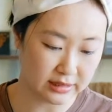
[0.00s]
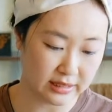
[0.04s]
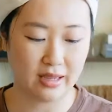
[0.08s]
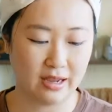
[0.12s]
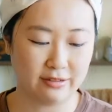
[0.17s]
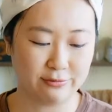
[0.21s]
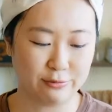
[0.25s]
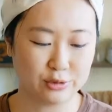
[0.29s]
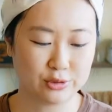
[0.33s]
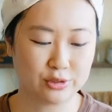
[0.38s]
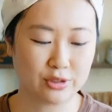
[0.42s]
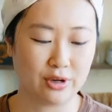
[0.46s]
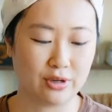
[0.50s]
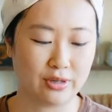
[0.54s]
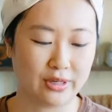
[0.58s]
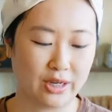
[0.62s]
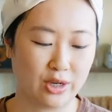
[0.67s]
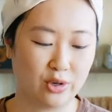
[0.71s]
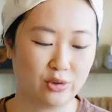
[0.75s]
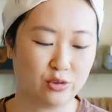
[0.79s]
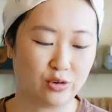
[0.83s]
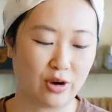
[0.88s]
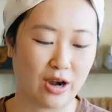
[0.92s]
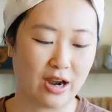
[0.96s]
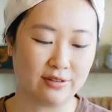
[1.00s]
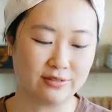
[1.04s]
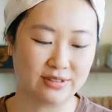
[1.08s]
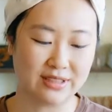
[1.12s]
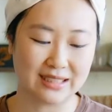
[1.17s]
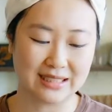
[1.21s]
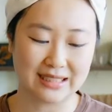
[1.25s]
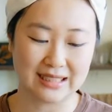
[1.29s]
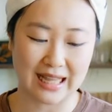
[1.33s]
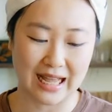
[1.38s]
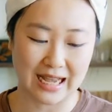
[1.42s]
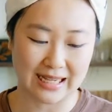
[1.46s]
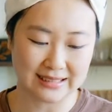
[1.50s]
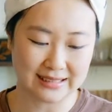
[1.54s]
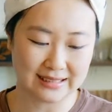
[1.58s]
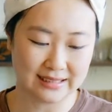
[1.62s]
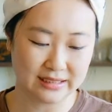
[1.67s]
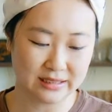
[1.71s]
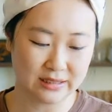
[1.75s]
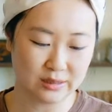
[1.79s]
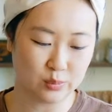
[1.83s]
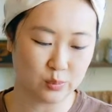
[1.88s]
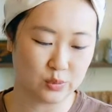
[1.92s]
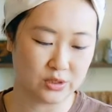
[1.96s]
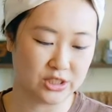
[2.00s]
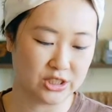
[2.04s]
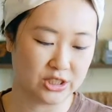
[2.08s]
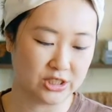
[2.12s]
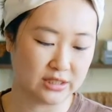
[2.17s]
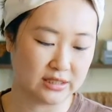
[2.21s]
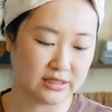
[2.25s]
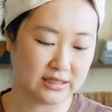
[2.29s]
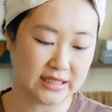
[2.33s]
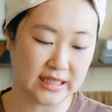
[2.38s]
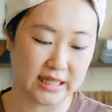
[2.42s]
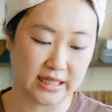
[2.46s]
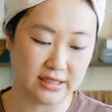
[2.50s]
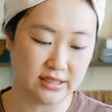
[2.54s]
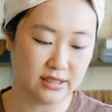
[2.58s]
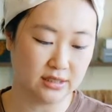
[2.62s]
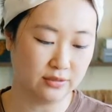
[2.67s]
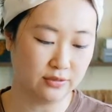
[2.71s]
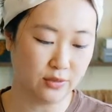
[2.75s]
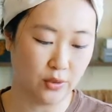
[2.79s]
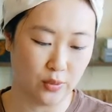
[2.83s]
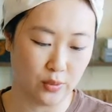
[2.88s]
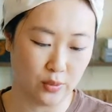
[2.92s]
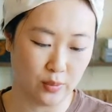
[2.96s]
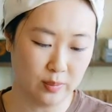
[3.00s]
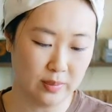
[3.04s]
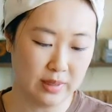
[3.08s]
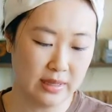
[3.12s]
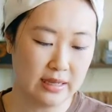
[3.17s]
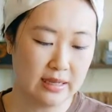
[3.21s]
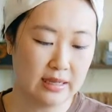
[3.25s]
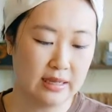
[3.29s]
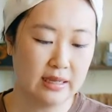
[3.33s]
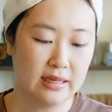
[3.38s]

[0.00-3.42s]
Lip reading: They have what's called a crafted classics, which is taste of home.